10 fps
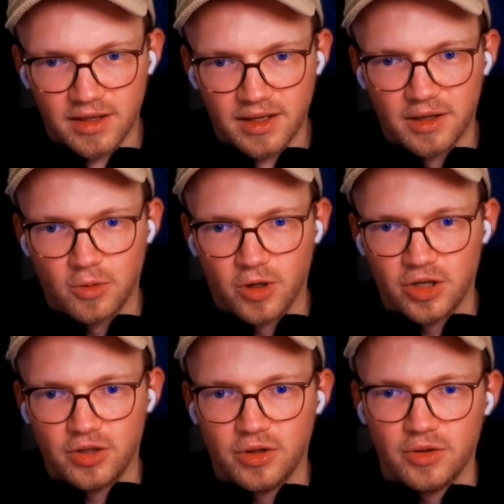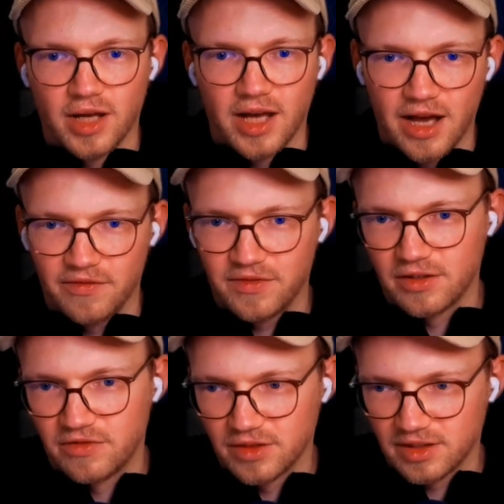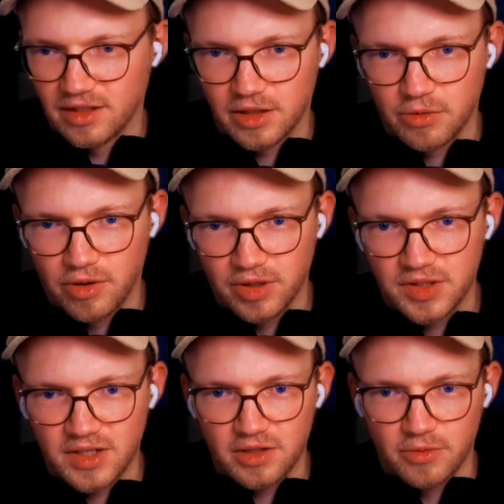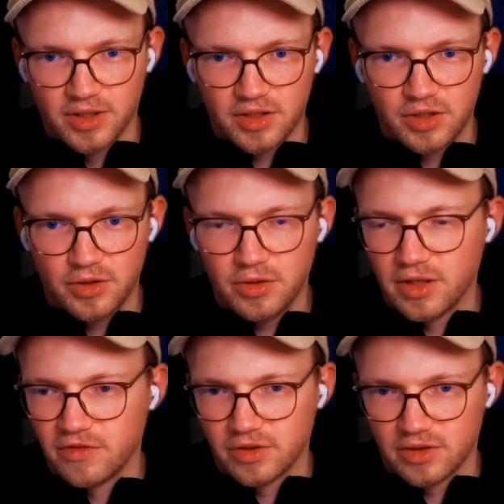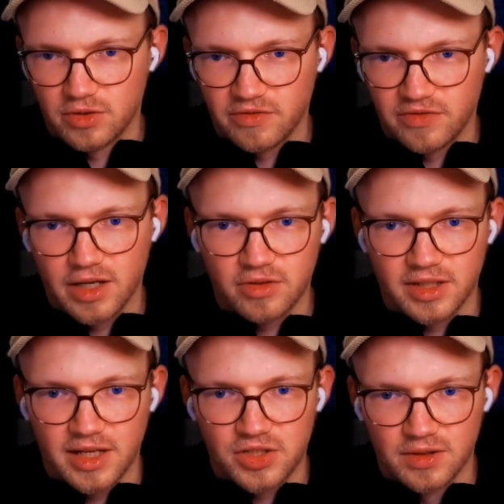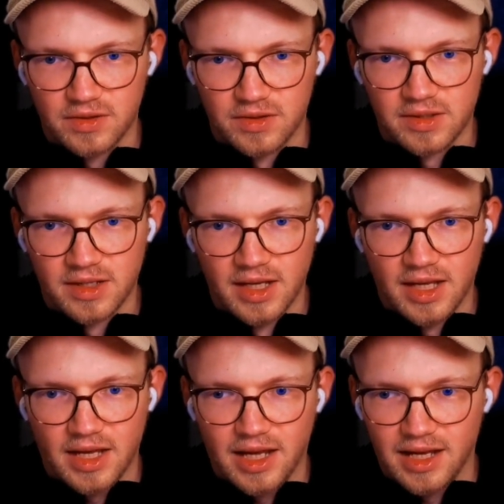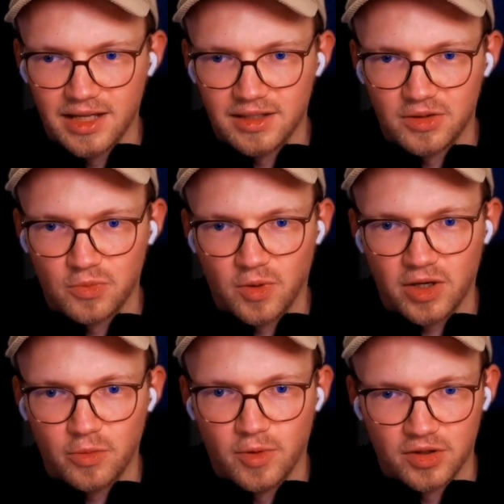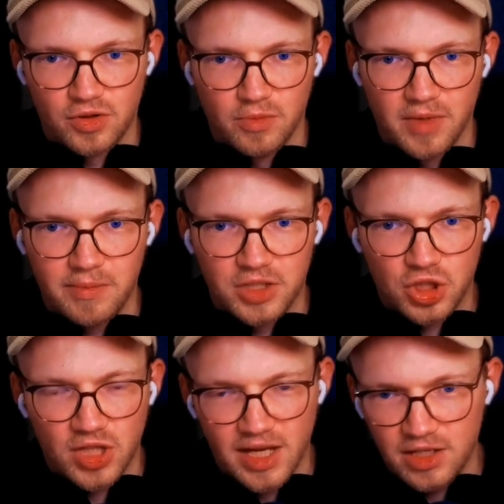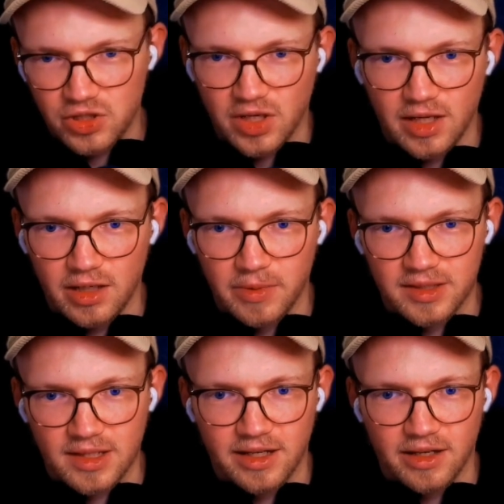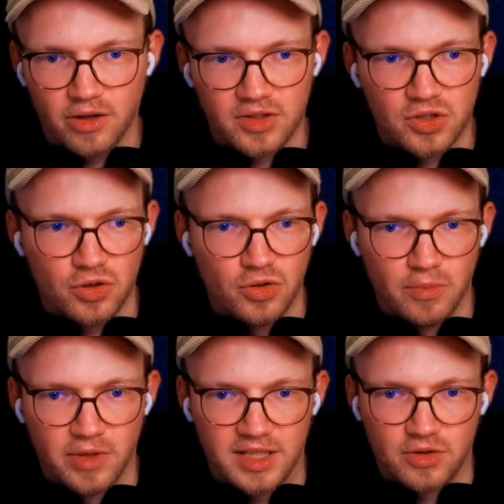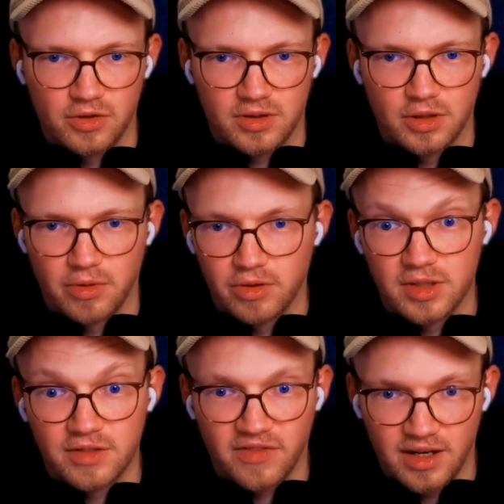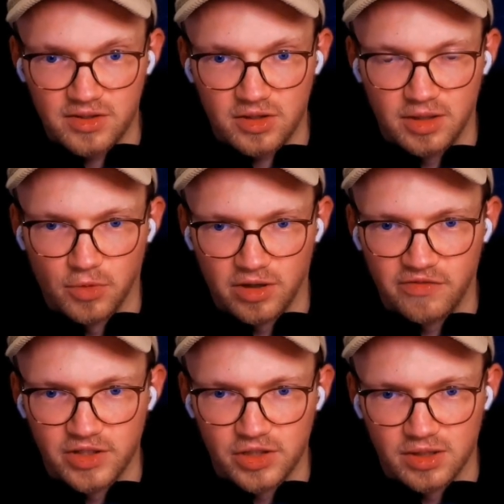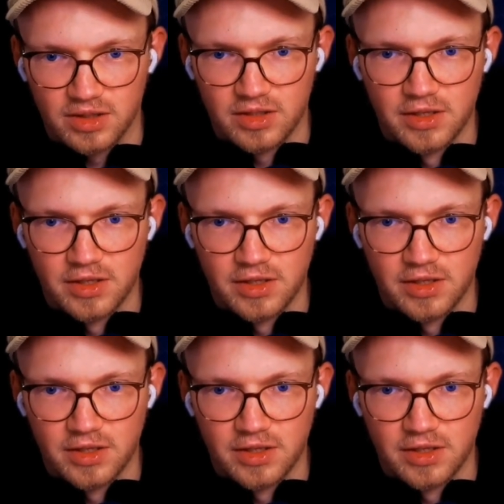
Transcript: where you have different kind of queries that you want to do, different sort of aggregations, and where you want to maybe change the database layout to make certain queries faster and more efficient.